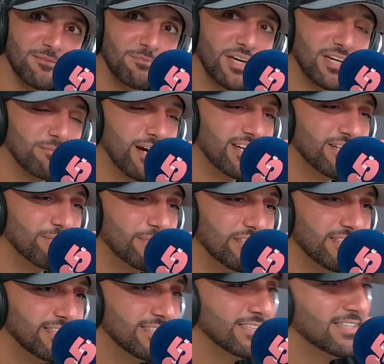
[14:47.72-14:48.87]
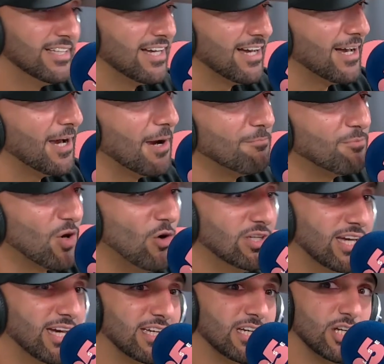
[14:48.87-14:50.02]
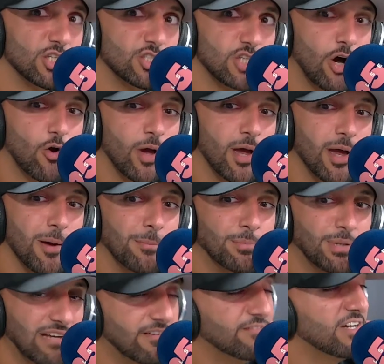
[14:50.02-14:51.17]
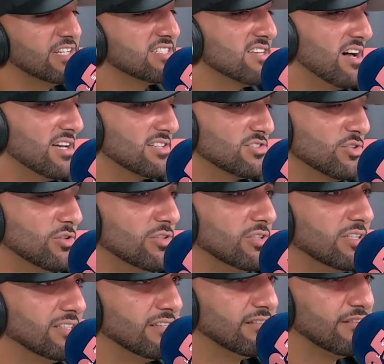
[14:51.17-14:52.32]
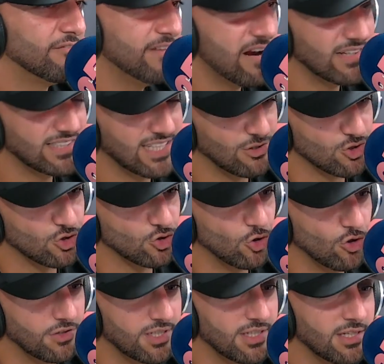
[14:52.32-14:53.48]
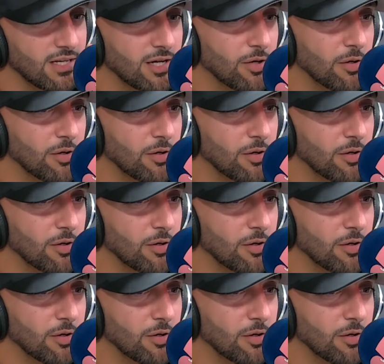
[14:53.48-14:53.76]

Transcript: Big man in the building. Okay, so Brentford versus Arsenal, the fairy tale story.